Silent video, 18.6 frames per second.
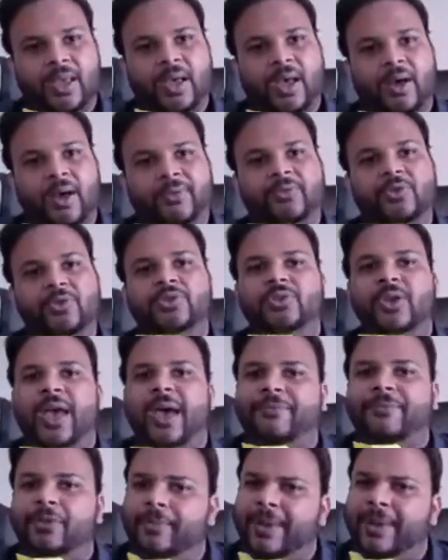Of course, you
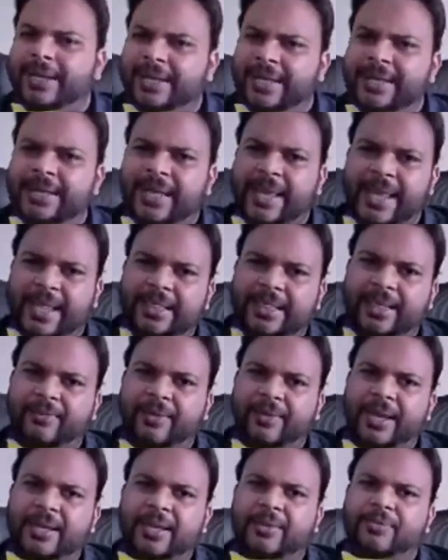have to maintain a healthy
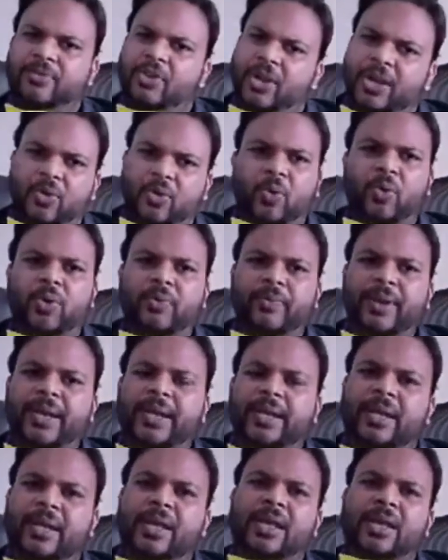weight. If you are an
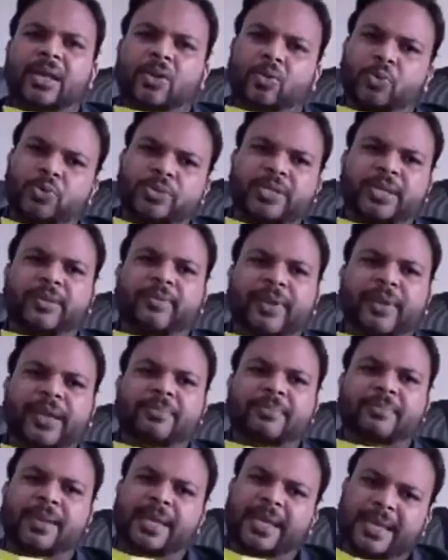overweight, losing
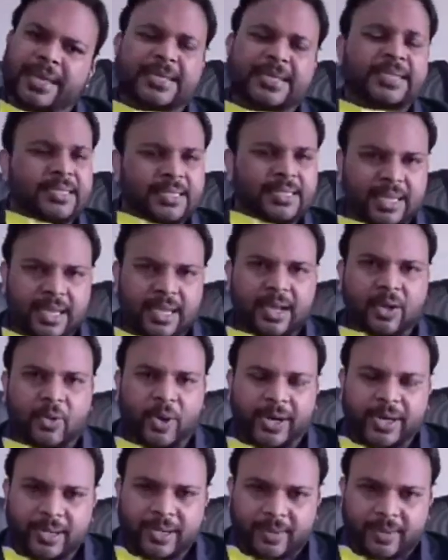weight may ease quite